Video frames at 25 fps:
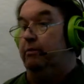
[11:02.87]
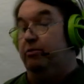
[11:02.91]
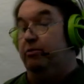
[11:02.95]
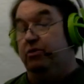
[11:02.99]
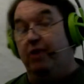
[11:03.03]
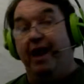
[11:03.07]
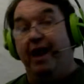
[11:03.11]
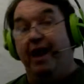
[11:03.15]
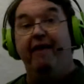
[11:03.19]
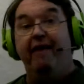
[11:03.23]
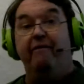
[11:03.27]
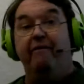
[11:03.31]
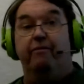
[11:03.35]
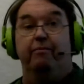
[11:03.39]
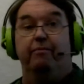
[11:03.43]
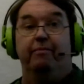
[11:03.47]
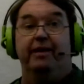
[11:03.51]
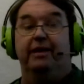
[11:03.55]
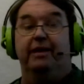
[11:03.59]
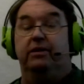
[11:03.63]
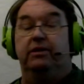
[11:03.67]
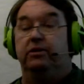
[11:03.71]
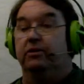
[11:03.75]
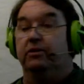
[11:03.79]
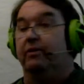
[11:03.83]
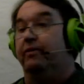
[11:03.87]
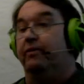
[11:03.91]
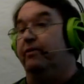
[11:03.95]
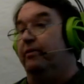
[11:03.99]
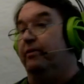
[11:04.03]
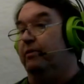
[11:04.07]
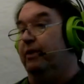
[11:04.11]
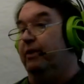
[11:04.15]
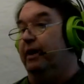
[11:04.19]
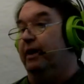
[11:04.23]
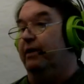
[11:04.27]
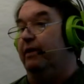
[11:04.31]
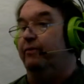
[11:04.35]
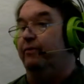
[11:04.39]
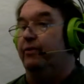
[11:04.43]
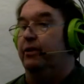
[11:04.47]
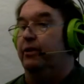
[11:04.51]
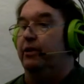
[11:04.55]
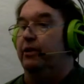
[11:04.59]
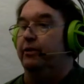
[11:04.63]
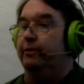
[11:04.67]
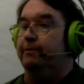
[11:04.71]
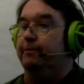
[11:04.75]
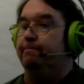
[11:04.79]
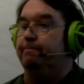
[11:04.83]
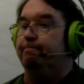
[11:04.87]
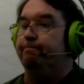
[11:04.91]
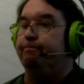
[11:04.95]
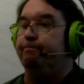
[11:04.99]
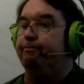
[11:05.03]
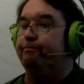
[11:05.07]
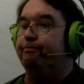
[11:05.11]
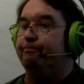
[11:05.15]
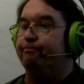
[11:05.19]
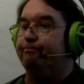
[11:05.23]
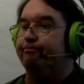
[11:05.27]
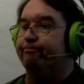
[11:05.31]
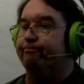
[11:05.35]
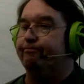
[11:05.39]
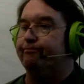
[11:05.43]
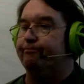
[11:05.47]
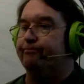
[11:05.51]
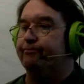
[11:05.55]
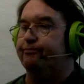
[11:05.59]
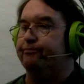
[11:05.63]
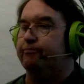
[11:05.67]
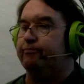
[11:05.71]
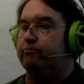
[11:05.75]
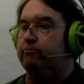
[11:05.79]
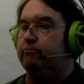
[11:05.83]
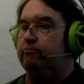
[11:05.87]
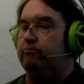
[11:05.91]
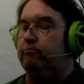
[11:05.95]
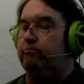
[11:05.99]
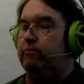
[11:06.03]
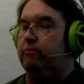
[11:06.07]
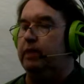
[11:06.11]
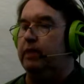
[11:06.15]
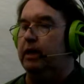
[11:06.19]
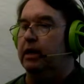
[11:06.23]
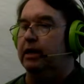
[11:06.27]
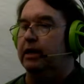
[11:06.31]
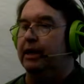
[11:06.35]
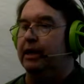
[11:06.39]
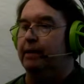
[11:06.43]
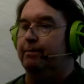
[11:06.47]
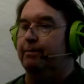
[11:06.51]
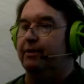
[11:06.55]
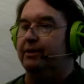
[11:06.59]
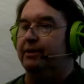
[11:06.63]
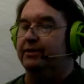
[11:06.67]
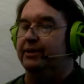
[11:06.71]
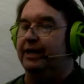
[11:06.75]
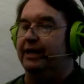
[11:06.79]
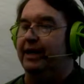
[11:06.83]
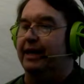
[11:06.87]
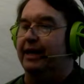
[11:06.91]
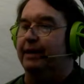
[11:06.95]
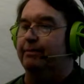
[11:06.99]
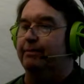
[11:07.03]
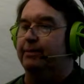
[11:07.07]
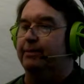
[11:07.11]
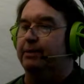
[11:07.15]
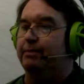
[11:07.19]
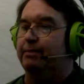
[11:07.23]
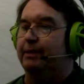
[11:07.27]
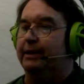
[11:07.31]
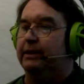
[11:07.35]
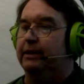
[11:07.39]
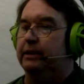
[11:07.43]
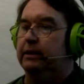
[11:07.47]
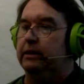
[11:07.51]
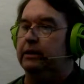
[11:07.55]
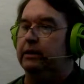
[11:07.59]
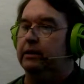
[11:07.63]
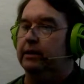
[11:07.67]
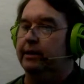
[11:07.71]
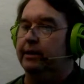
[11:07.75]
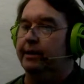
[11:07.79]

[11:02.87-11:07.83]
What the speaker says: You have met your grandfather a couple of times, but